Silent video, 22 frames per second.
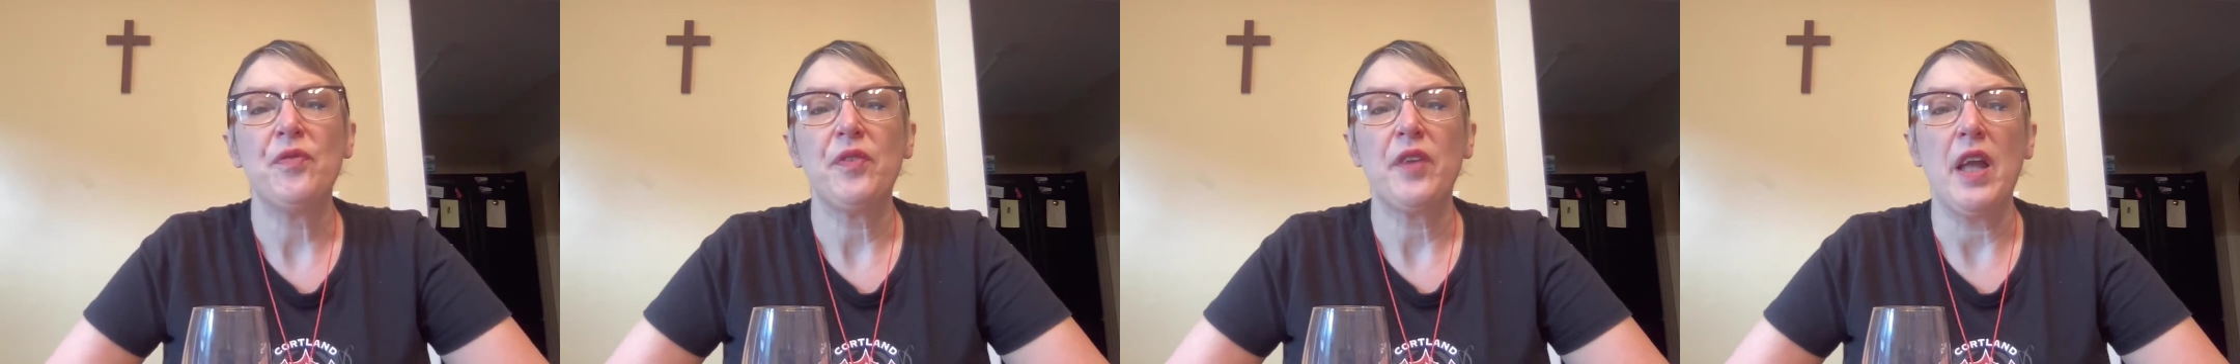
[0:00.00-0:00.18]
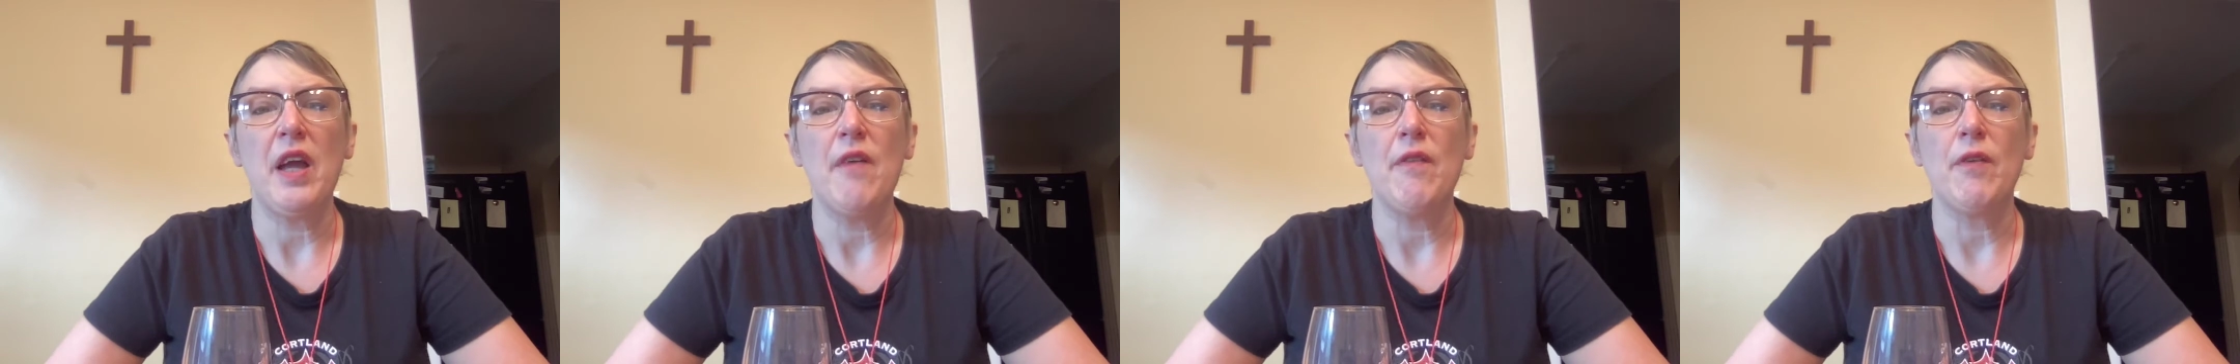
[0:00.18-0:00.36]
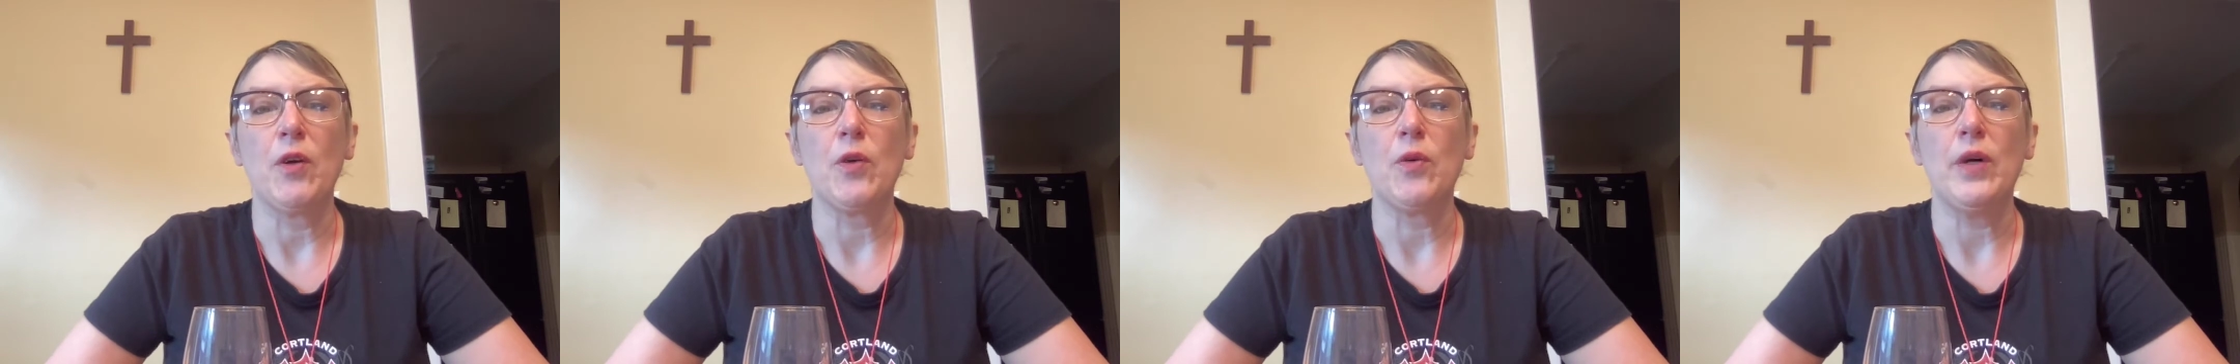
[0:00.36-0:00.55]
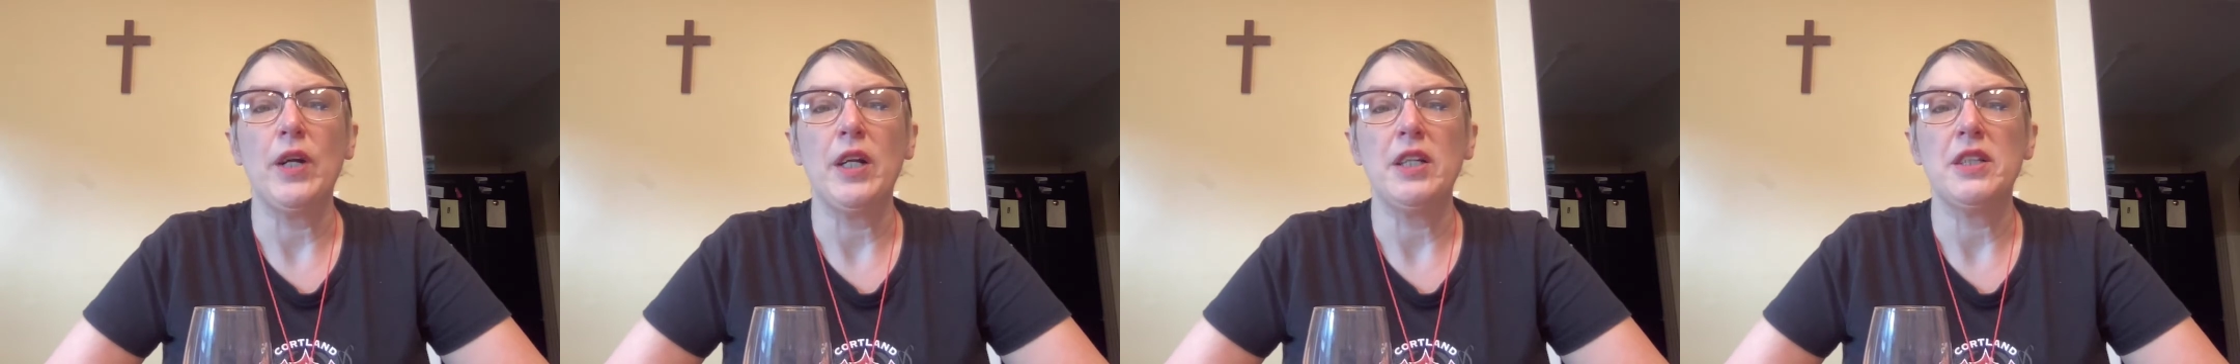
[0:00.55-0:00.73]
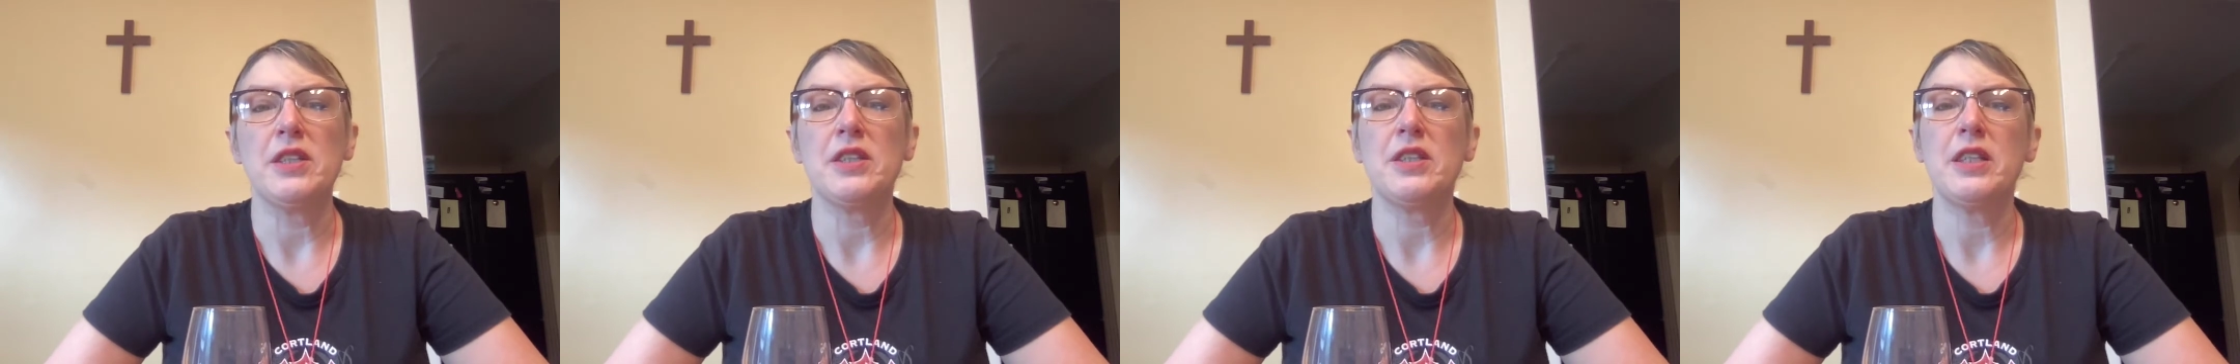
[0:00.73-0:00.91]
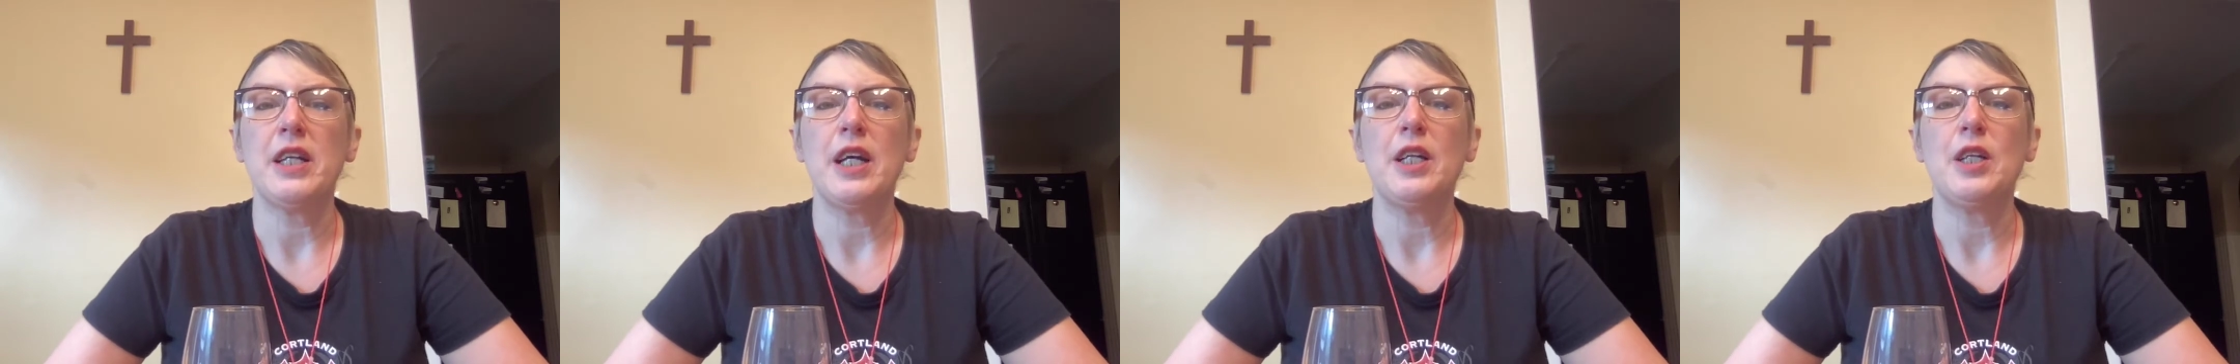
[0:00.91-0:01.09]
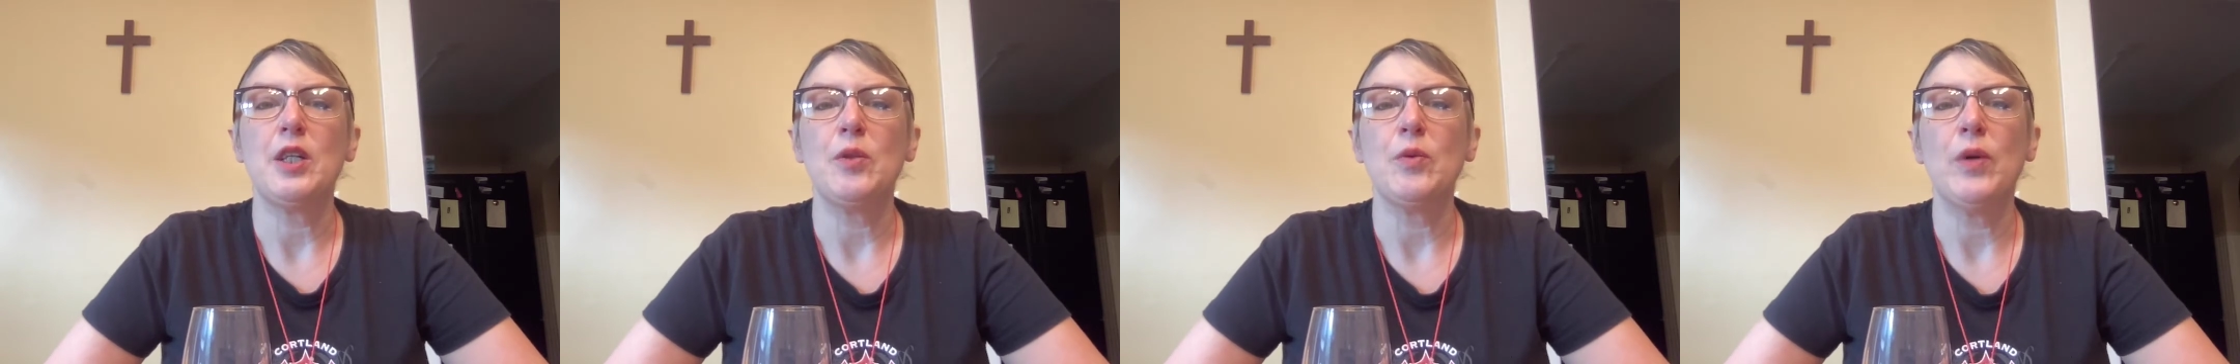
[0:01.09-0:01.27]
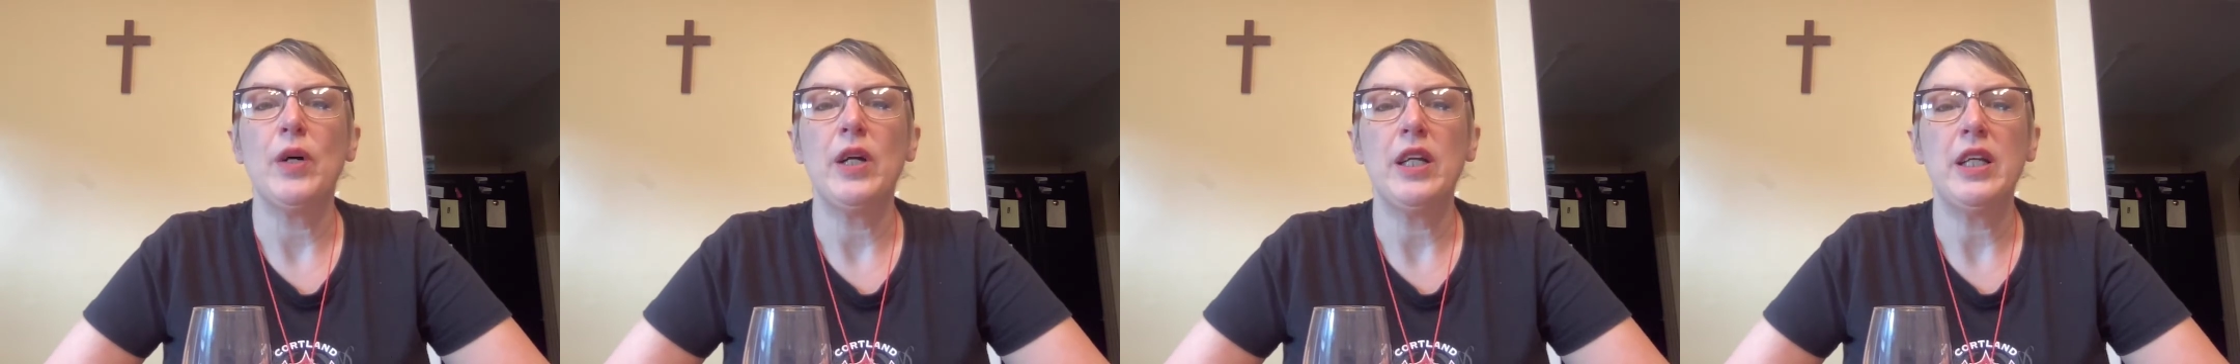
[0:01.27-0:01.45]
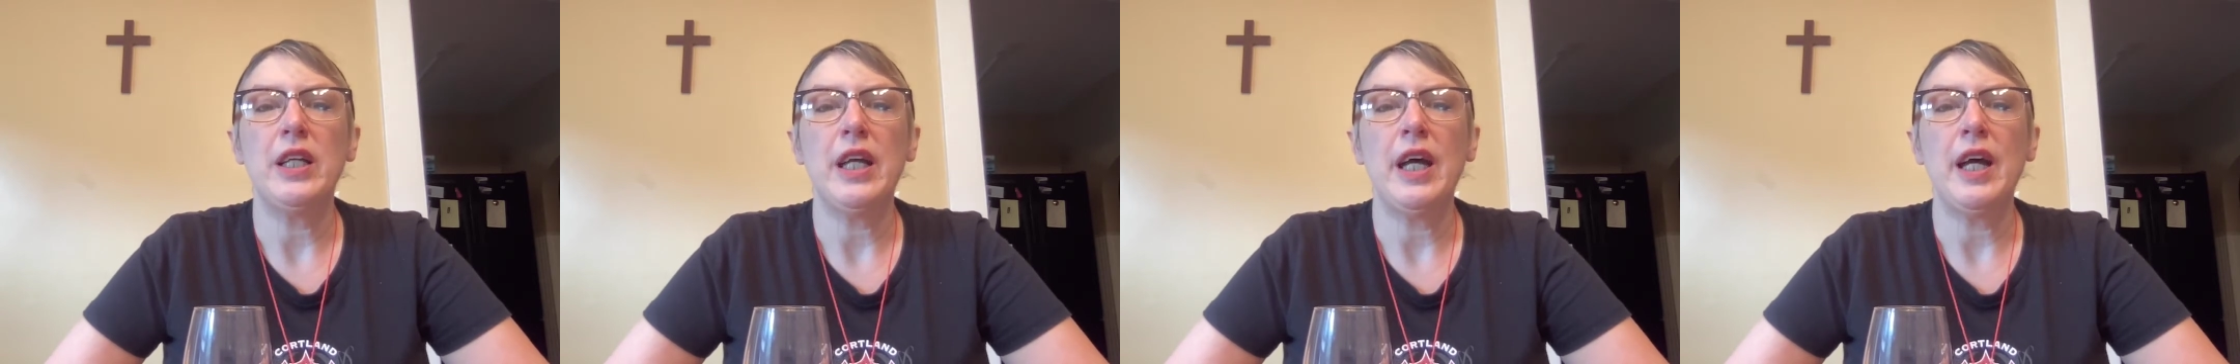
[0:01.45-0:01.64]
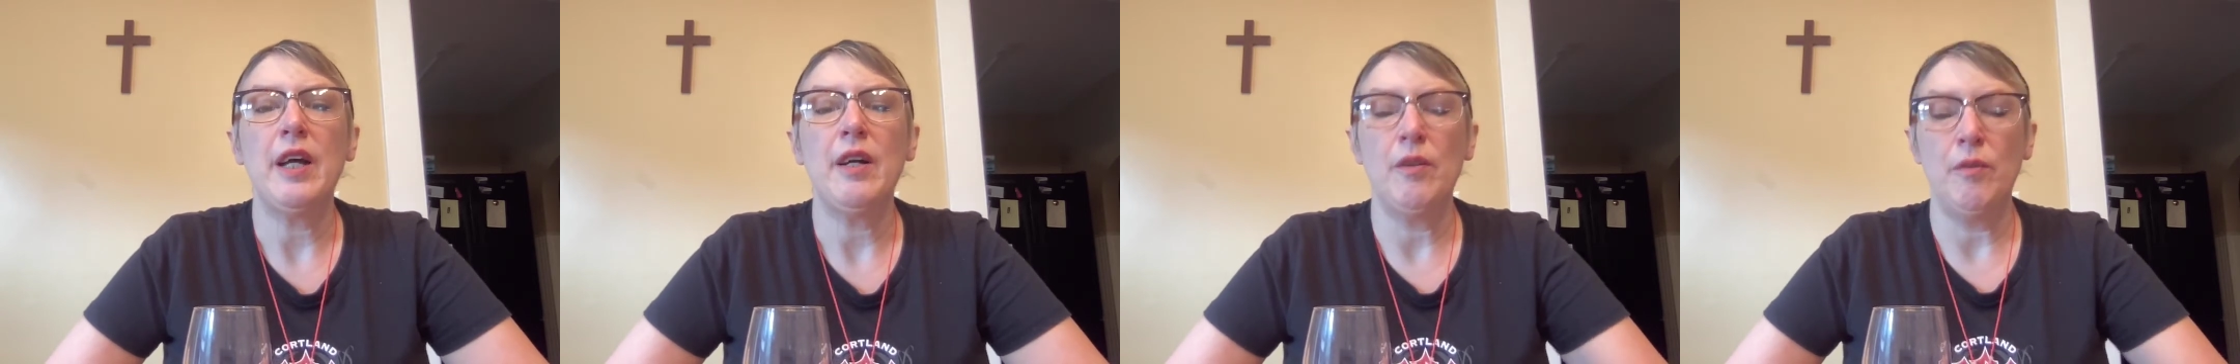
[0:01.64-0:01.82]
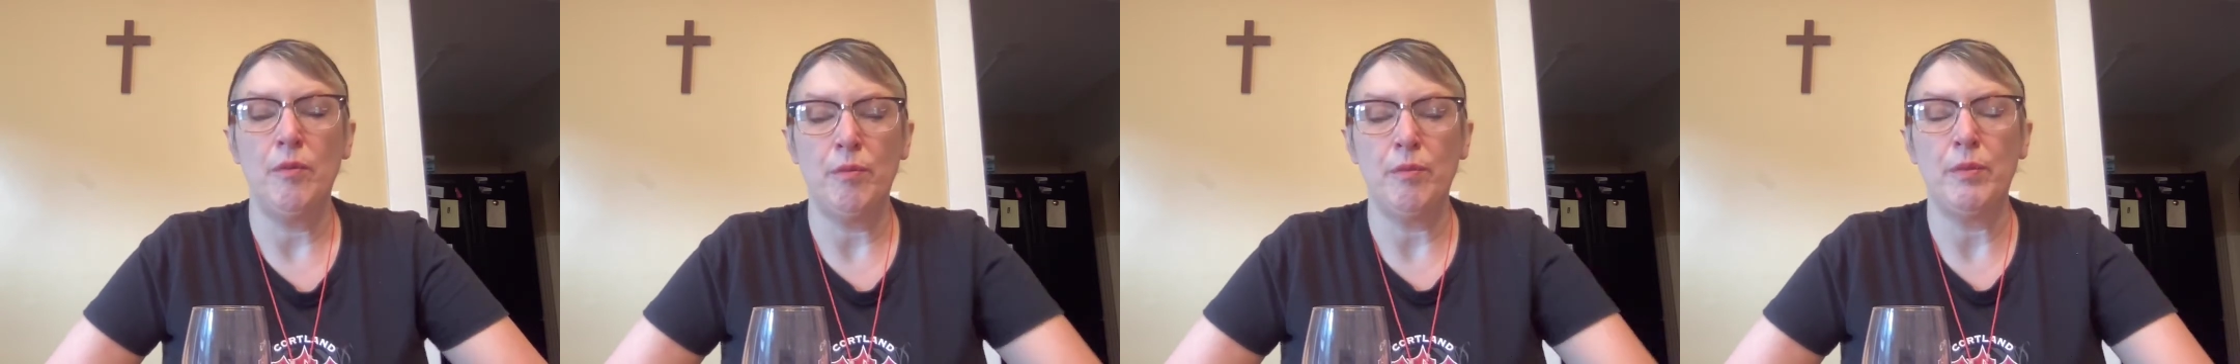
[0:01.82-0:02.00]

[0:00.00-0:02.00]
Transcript: I haven't quite decided what yet.